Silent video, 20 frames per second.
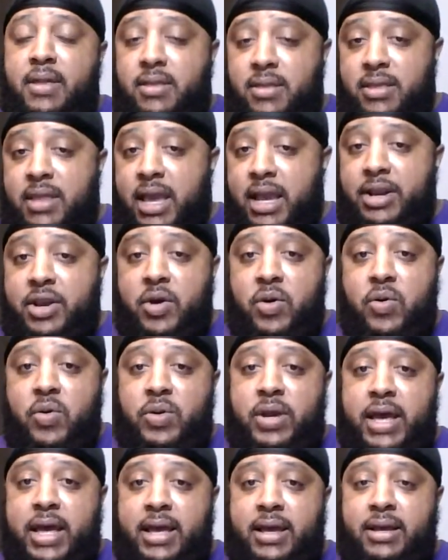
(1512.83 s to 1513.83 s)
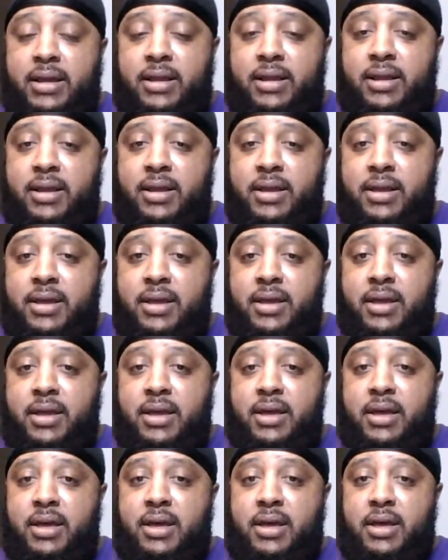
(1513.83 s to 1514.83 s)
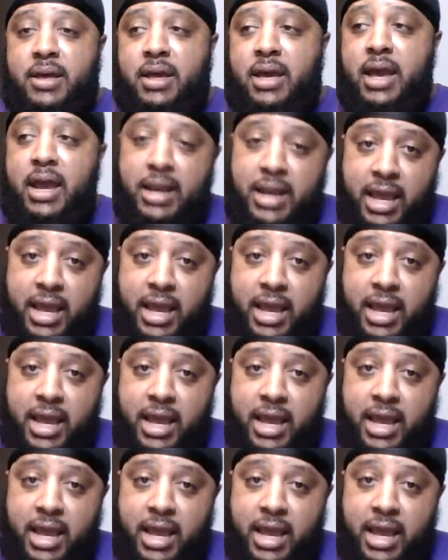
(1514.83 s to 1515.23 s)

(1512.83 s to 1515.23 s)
They know that. And